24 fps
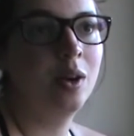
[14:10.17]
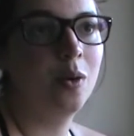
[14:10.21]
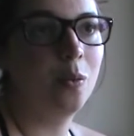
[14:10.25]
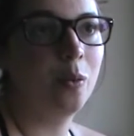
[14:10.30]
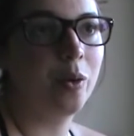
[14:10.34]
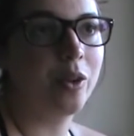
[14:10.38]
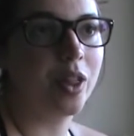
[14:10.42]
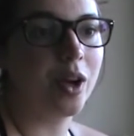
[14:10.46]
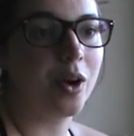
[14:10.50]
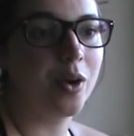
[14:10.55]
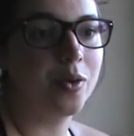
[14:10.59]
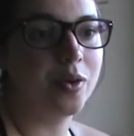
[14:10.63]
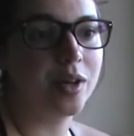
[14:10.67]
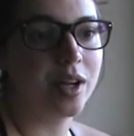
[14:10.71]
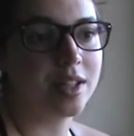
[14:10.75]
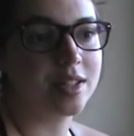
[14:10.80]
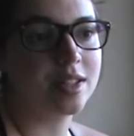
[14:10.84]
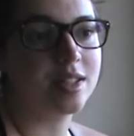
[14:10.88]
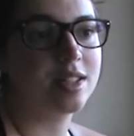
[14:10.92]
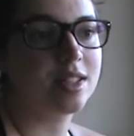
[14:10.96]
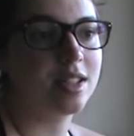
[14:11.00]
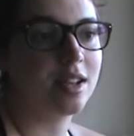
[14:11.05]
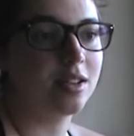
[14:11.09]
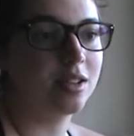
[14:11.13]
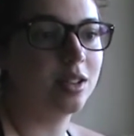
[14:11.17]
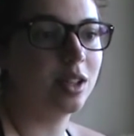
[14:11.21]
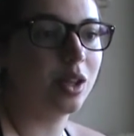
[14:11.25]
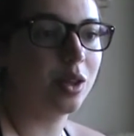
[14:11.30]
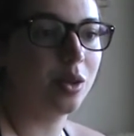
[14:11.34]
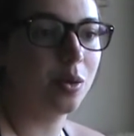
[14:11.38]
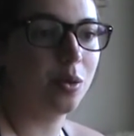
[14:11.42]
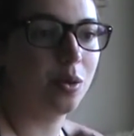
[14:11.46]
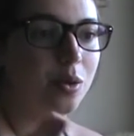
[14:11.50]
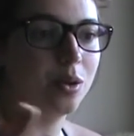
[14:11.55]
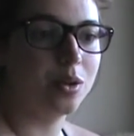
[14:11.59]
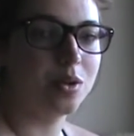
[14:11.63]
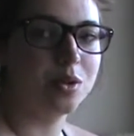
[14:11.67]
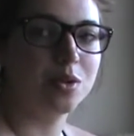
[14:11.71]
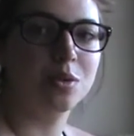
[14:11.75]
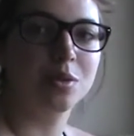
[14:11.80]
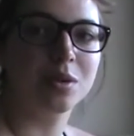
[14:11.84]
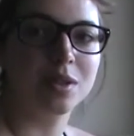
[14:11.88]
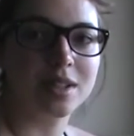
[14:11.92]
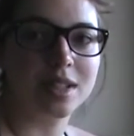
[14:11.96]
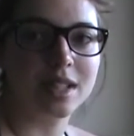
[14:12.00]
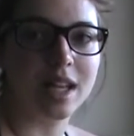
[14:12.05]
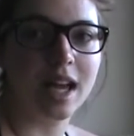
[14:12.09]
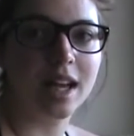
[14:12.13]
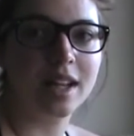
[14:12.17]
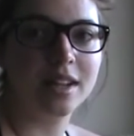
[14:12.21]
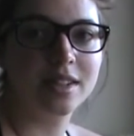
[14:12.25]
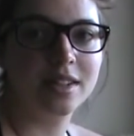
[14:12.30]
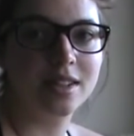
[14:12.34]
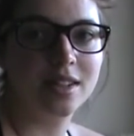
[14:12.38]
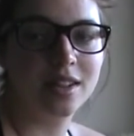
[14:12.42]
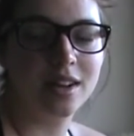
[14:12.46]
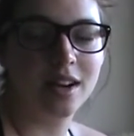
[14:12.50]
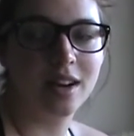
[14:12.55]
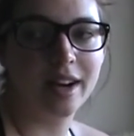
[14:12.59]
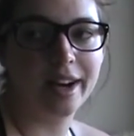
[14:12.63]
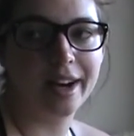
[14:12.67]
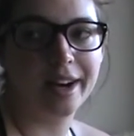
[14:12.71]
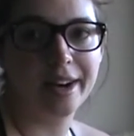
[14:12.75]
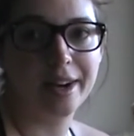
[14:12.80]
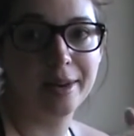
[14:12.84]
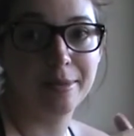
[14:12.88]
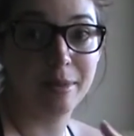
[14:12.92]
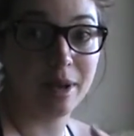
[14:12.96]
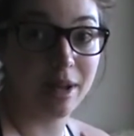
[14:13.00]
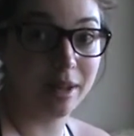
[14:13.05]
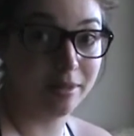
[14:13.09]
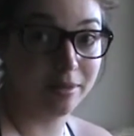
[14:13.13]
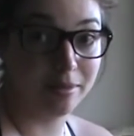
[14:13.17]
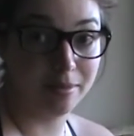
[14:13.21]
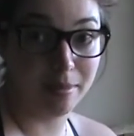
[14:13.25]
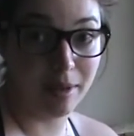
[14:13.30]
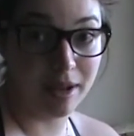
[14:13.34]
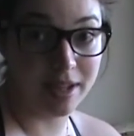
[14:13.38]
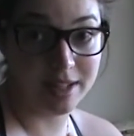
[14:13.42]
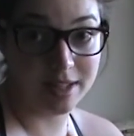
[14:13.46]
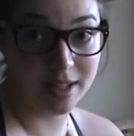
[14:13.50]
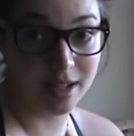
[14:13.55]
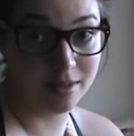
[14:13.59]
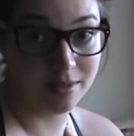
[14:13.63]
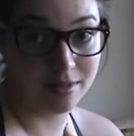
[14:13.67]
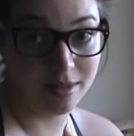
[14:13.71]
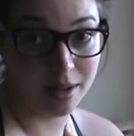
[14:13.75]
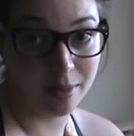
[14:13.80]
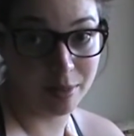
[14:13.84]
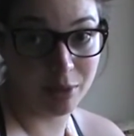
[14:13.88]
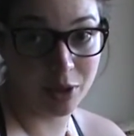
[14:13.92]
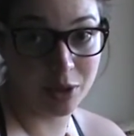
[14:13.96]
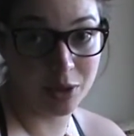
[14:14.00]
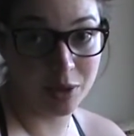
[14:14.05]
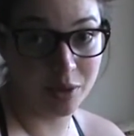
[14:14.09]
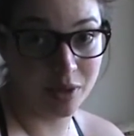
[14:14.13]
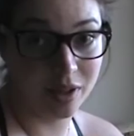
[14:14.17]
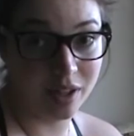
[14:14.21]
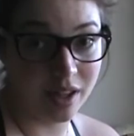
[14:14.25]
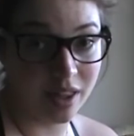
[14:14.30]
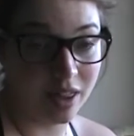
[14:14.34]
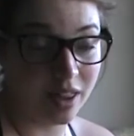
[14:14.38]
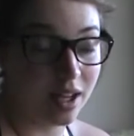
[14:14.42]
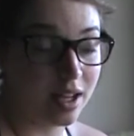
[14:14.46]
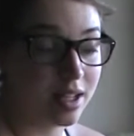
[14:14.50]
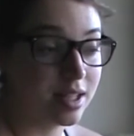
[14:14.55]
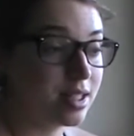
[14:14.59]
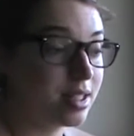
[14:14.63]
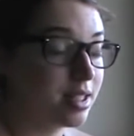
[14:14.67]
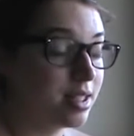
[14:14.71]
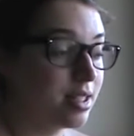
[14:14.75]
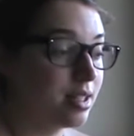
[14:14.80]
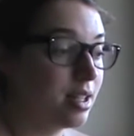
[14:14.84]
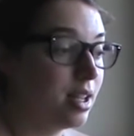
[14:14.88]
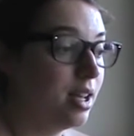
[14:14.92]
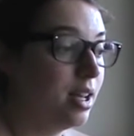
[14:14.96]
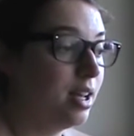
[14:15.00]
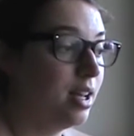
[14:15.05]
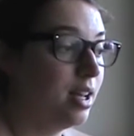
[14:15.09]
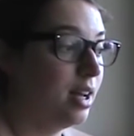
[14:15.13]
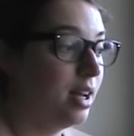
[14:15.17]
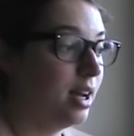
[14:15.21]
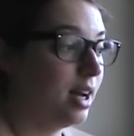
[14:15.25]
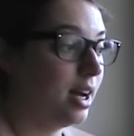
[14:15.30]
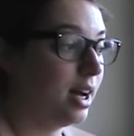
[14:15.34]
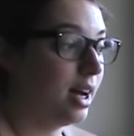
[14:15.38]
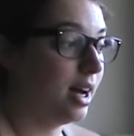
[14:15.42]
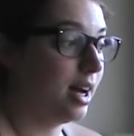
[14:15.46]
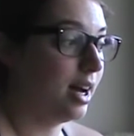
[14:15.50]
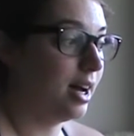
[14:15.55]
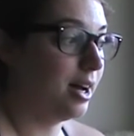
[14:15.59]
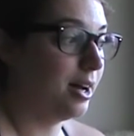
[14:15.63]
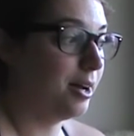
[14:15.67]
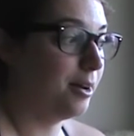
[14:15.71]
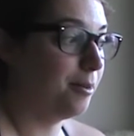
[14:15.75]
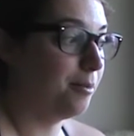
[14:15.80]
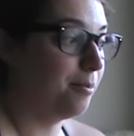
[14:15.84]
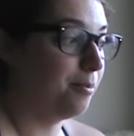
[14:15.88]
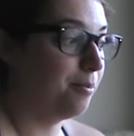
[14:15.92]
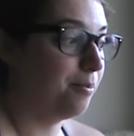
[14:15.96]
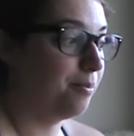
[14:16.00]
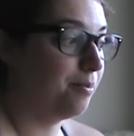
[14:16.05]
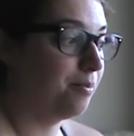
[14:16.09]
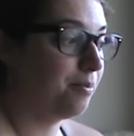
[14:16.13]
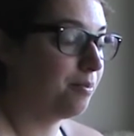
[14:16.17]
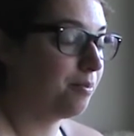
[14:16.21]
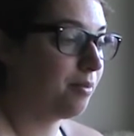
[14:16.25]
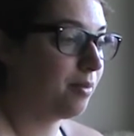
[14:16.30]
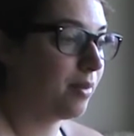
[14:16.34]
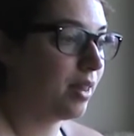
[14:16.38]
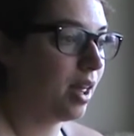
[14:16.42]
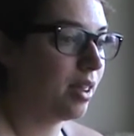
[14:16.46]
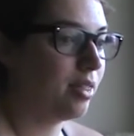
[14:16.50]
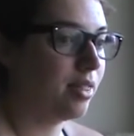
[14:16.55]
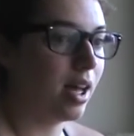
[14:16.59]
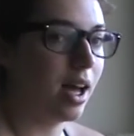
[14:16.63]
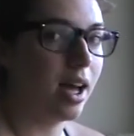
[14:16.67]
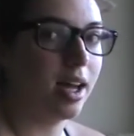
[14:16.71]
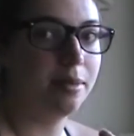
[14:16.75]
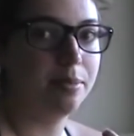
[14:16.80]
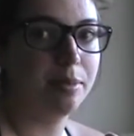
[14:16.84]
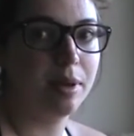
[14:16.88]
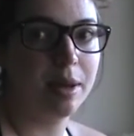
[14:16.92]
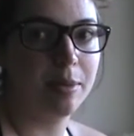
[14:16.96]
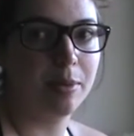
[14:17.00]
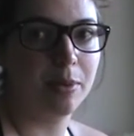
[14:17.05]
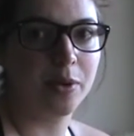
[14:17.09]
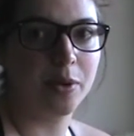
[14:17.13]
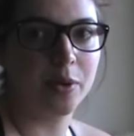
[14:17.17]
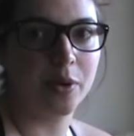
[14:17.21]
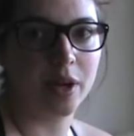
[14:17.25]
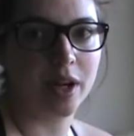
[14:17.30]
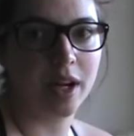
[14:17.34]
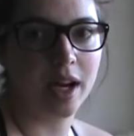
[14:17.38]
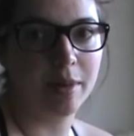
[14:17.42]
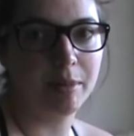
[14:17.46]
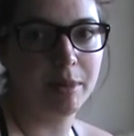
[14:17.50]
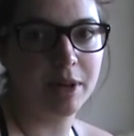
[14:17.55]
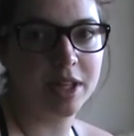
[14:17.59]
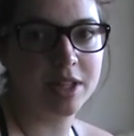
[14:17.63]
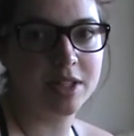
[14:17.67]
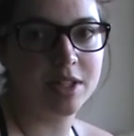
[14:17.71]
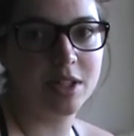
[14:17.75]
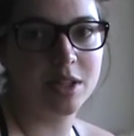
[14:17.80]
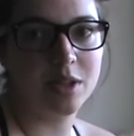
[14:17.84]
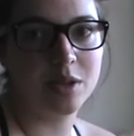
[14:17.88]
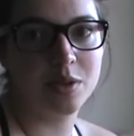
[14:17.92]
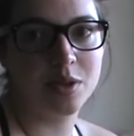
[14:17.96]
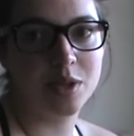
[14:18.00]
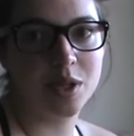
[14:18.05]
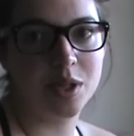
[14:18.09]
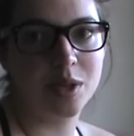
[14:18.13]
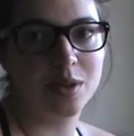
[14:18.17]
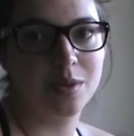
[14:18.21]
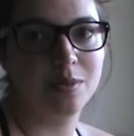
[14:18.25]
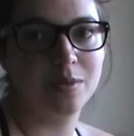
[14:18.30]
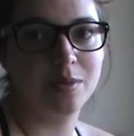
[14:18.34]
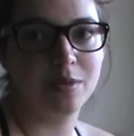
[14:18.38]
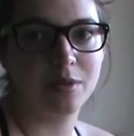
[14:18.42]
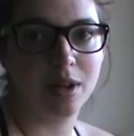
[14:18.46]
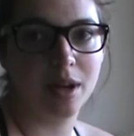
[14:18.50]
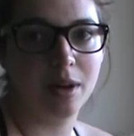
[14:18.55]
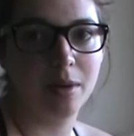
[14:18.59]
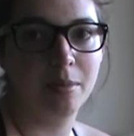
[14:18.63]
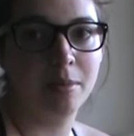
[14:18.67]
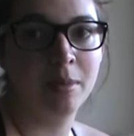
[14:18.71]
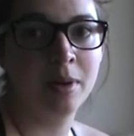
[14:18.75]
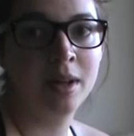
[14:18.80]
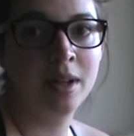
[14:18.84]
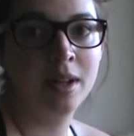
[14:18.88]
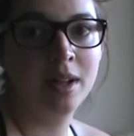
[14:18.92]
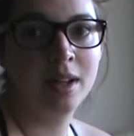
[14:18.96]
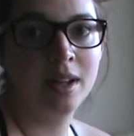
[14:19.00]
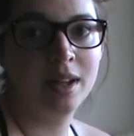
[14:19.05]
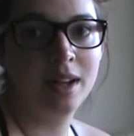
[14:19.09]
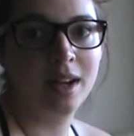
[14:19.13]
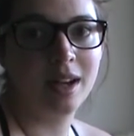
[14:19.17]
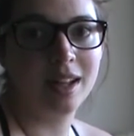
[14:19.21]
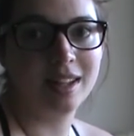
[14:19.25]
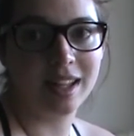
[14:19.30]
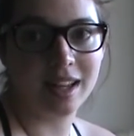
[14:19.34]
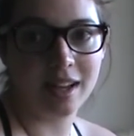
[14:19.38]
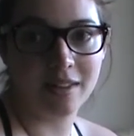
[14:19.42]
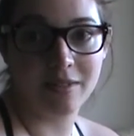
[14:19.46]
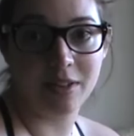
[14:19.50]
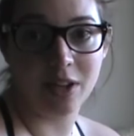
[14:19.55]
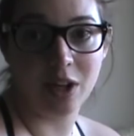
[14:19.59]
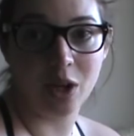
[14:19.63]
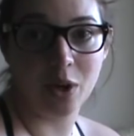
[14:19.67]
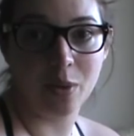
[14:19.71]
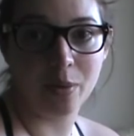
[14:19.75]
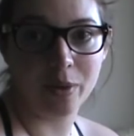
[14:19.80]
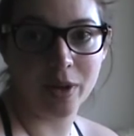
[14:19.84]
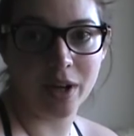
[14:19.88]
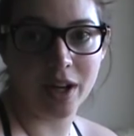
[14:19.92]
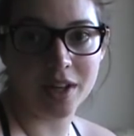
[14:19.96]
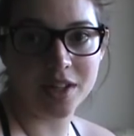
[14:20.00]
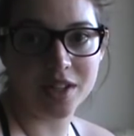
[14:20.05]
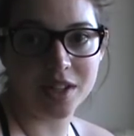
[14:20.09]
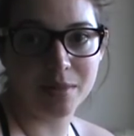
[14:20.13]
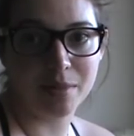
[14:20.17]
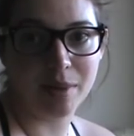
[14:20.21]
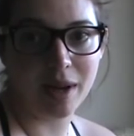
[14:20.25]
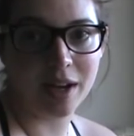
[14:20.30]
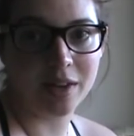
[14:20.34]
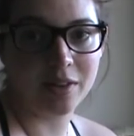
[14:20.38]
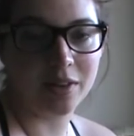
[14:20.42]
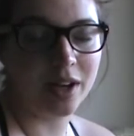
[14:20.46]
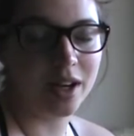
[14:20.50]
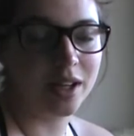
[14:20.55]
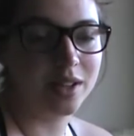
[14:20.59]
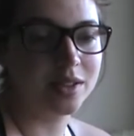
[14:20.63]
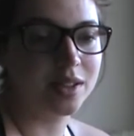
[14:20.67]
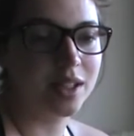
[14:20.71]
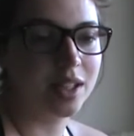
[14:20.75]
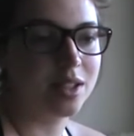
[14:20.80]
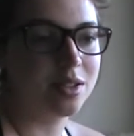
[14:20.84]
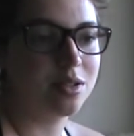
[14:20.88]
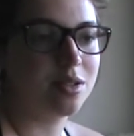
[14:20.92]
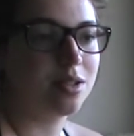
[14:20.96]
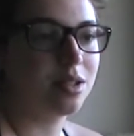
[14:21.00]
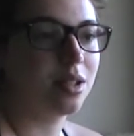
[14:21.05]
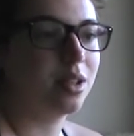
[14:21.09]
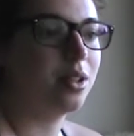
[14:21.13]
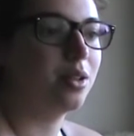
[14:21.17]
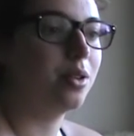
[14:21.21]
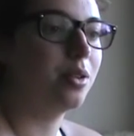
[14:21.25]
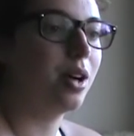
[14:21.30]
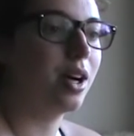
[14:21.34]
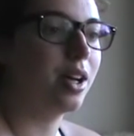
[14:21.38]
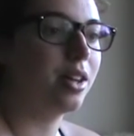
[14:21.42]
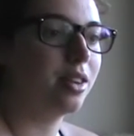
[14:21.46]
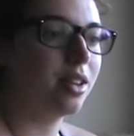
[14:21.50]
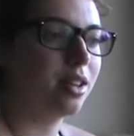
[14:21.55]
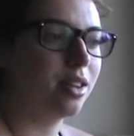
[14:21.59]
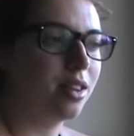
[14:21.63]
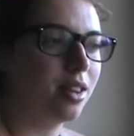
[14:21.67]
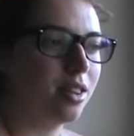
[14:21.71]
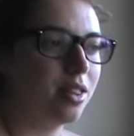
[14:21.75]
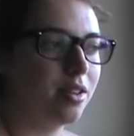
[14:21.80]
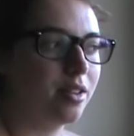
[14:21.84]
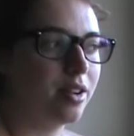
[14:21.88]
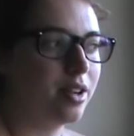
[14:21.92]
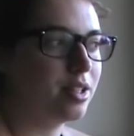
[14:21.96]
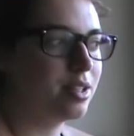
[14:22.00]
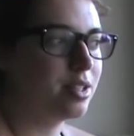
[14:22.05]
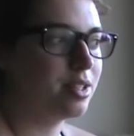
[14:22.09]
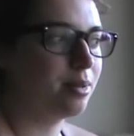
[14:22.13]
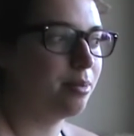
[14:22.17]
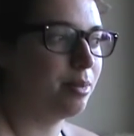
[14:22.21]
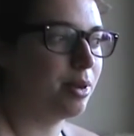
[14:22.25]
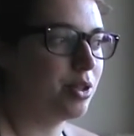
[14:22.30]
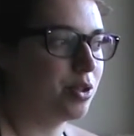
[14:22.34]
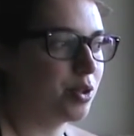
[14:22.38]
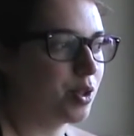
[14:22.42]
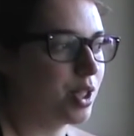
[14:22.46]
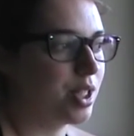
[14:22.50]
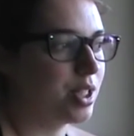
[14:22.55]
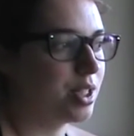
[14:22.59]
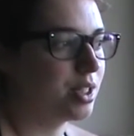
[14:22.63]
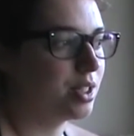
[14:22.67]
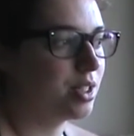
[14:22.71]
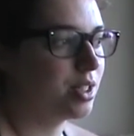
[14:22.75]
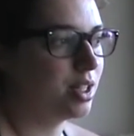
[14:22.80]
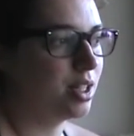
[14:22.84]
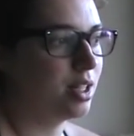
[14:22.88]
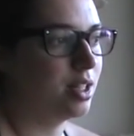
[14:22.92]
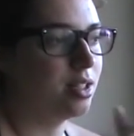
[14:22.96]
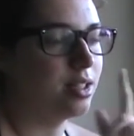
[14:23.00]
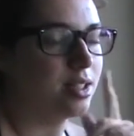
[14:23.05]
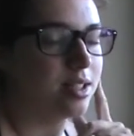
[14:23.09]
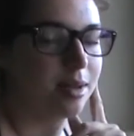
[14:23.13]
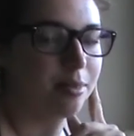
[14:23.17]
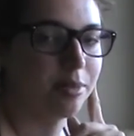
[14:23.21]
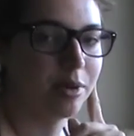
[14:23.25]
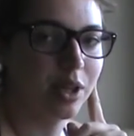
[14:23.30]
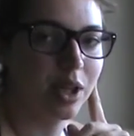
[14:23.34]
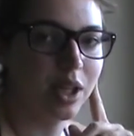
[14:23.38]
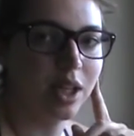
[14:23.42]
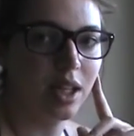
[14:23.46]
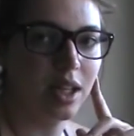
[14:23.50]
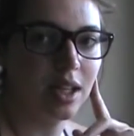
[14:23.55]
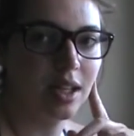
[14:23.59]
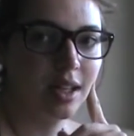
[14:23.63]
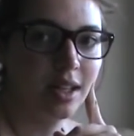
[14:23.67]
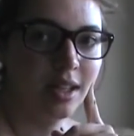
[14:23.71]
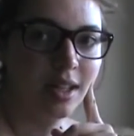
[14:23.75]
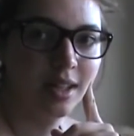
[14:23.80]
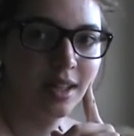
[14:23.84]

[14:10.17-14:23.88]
without necessarily the whole tool set, and myself, I'm included in this, that people who are coming to YouTube from like a video production background, and so I think that there is some interest in some of the